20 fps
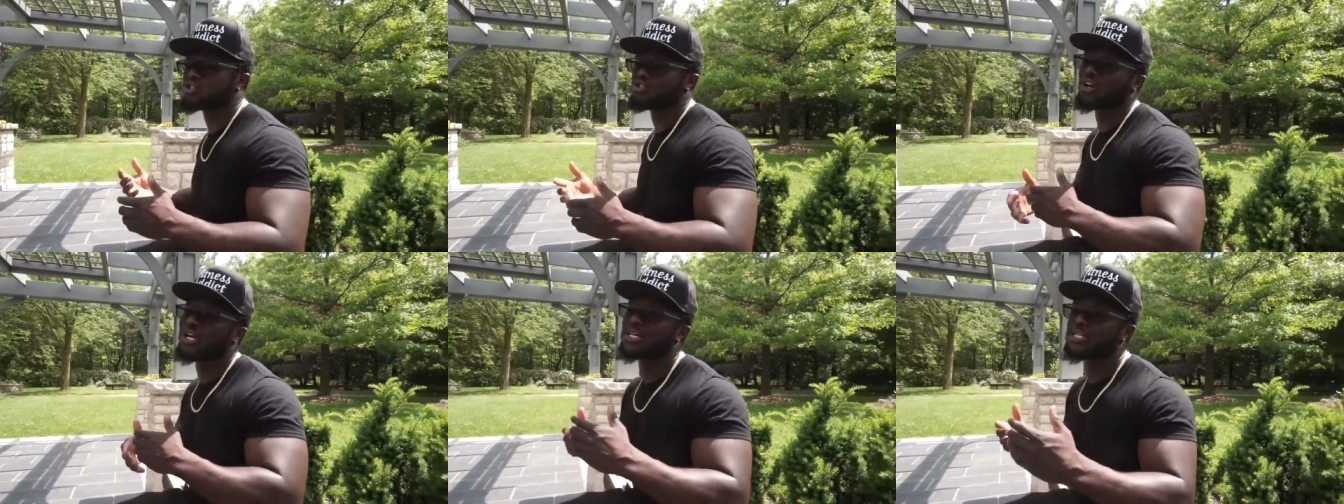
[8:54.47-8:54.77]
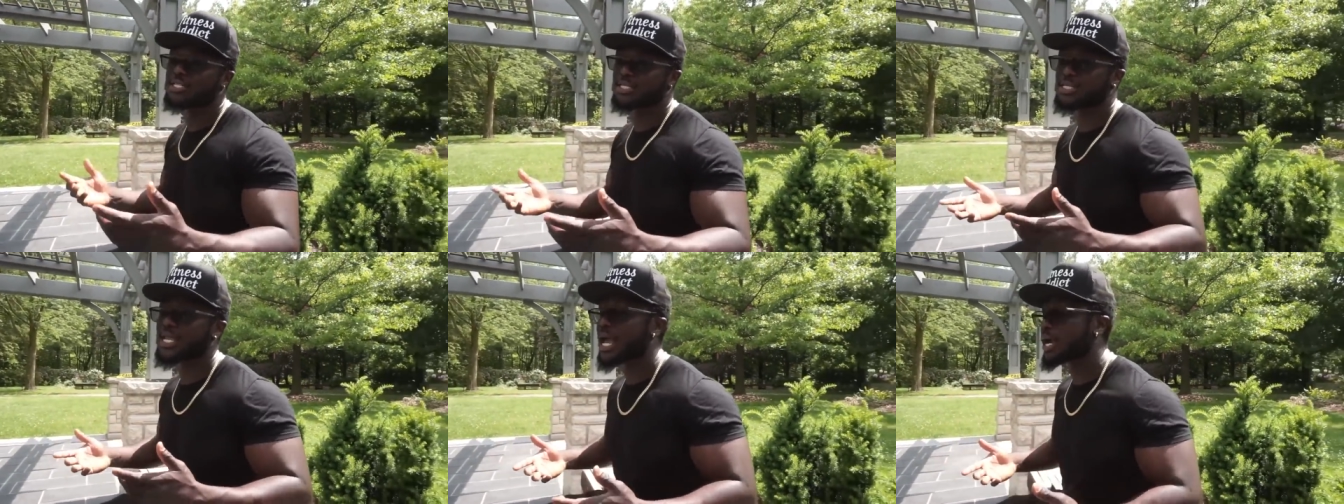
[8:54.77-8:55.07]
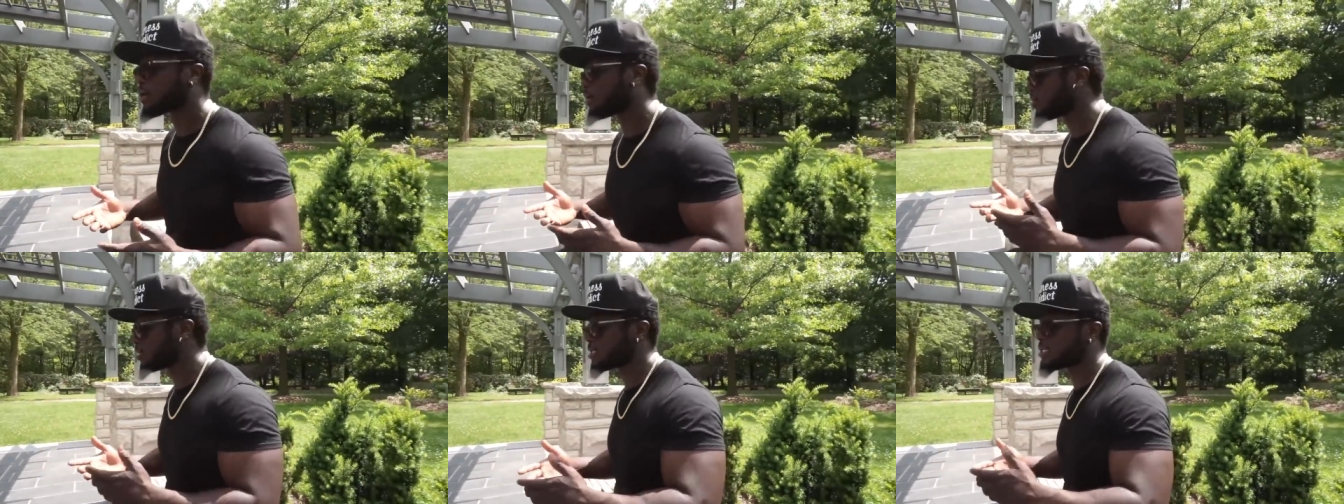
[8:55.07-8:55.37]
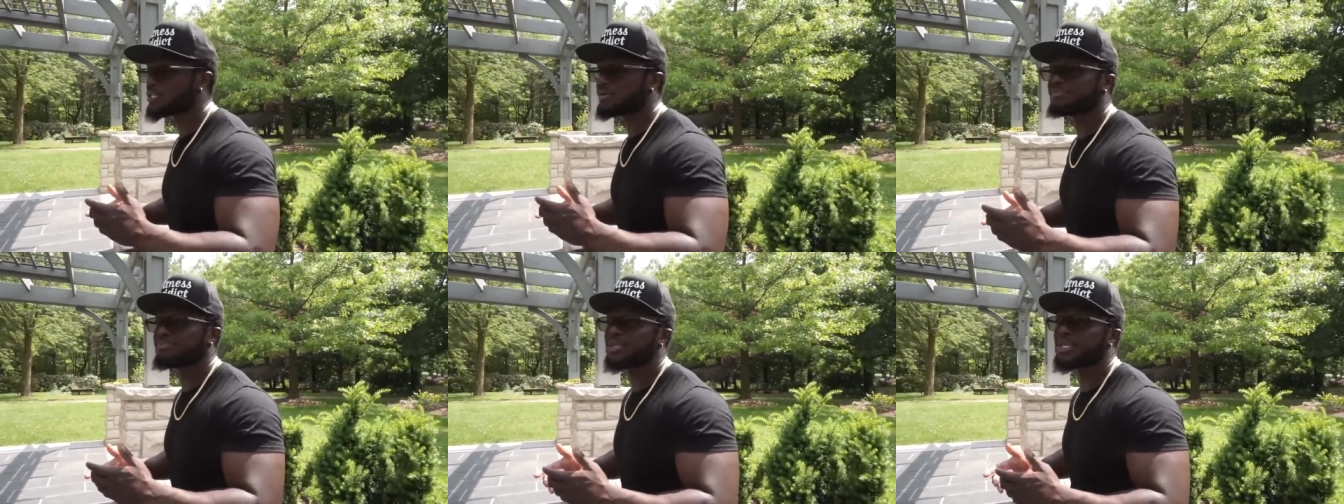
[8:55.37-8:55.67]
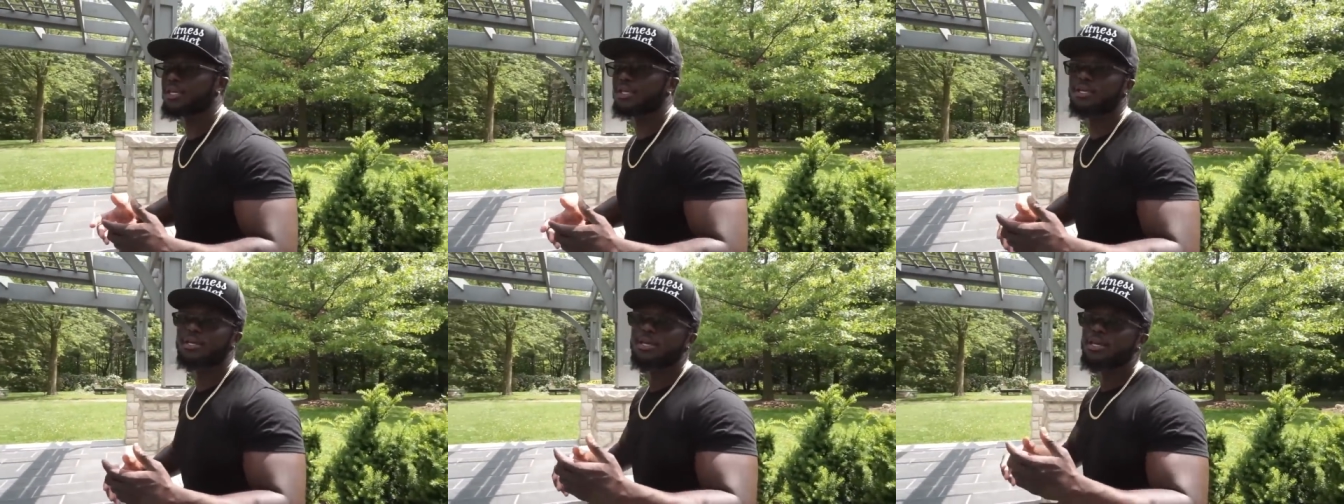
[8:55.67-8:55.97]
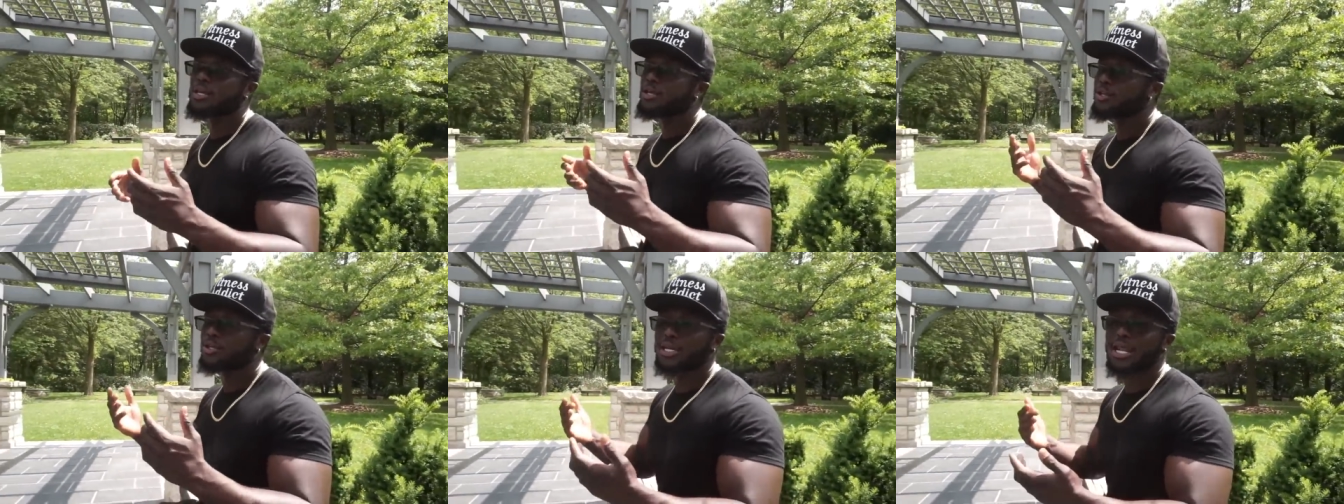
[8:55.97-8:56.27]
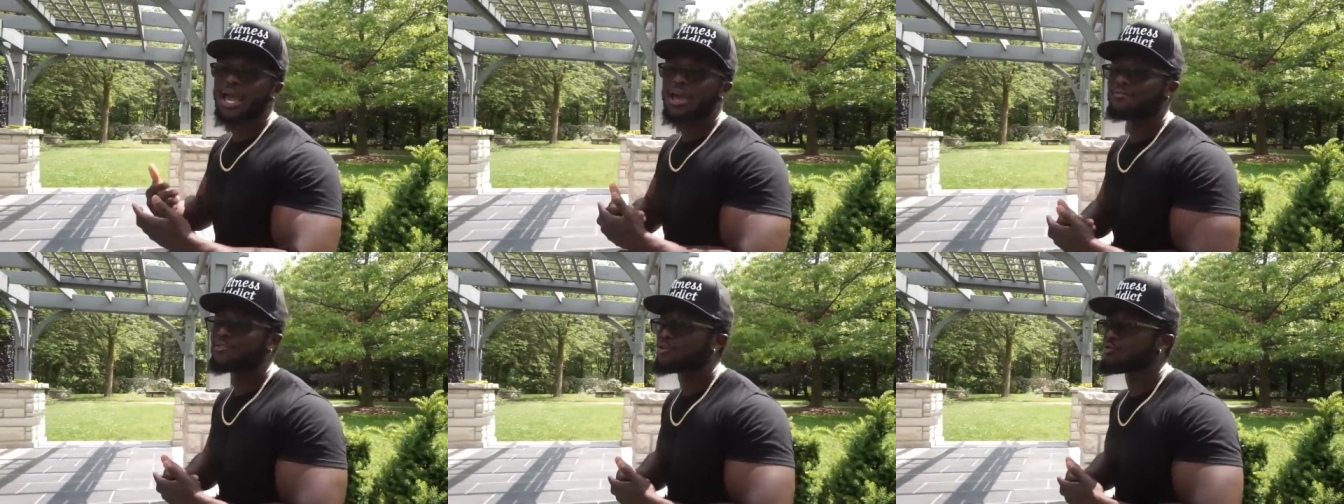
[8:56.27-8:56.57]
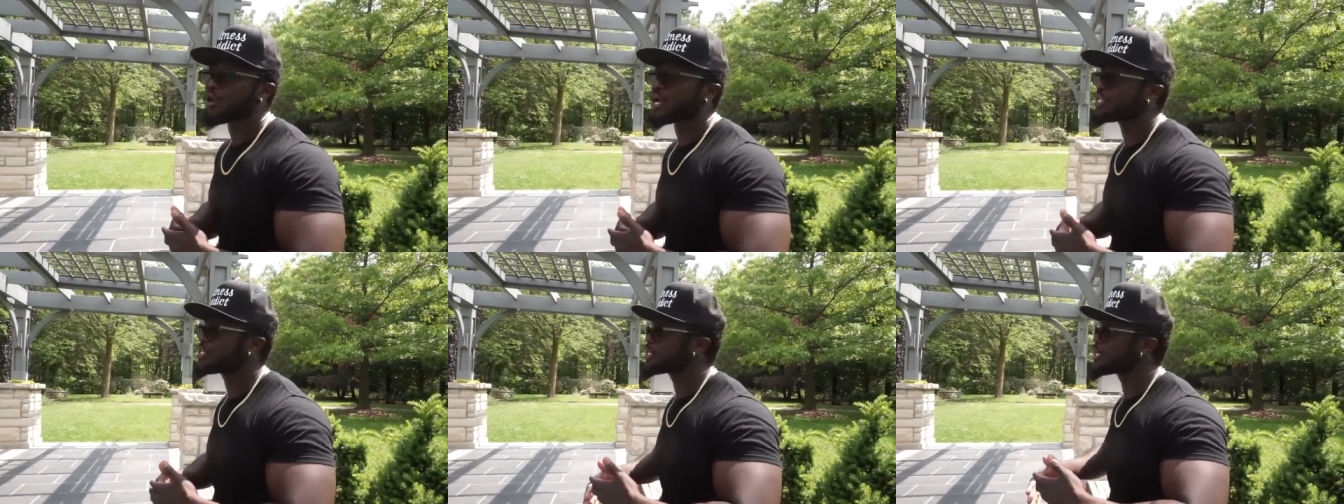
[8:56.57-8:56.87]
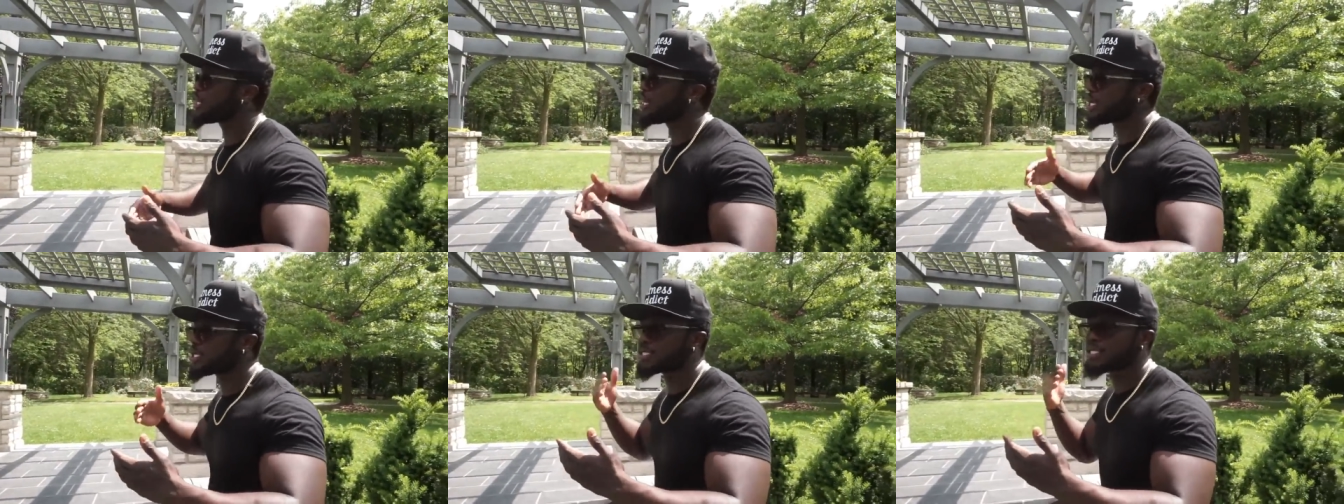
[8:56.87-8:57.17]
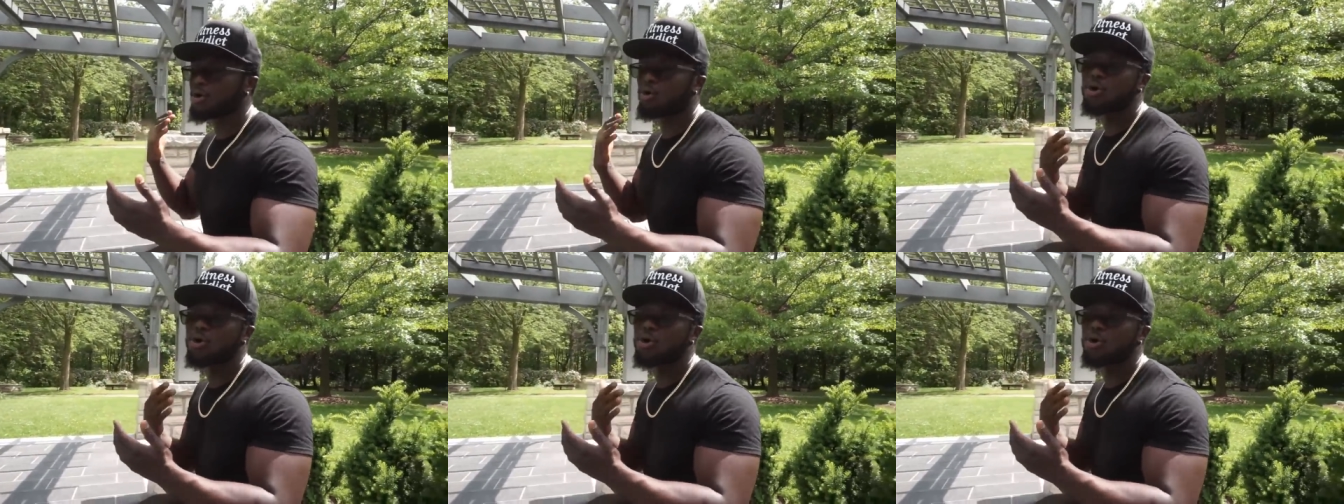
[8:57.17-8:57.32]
trying to snack on something, you can have your rice cakes,